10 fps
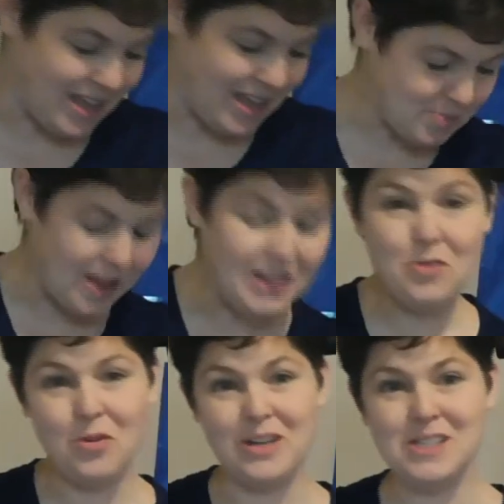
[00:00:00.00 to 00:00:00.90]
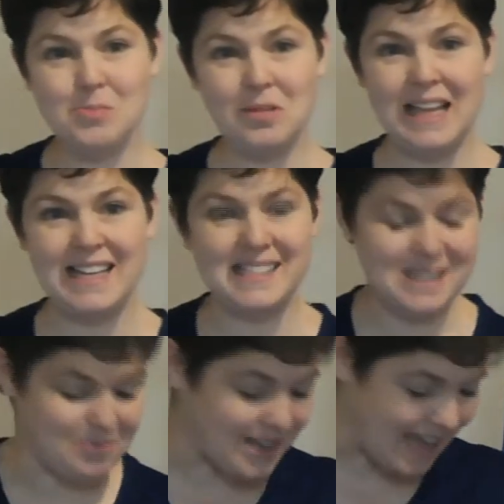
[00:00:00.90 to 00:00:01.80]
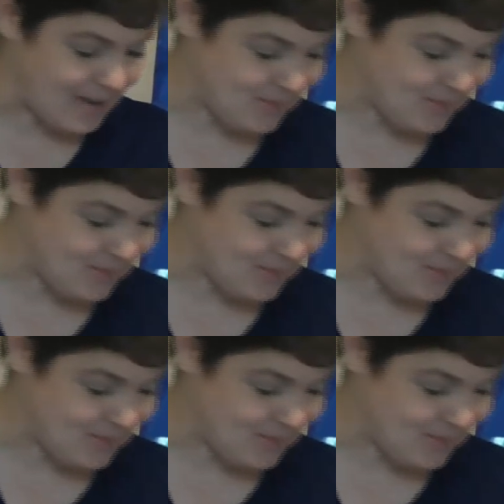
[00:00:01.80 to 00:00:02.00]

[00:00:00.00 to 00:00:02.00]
spelling words, playing some games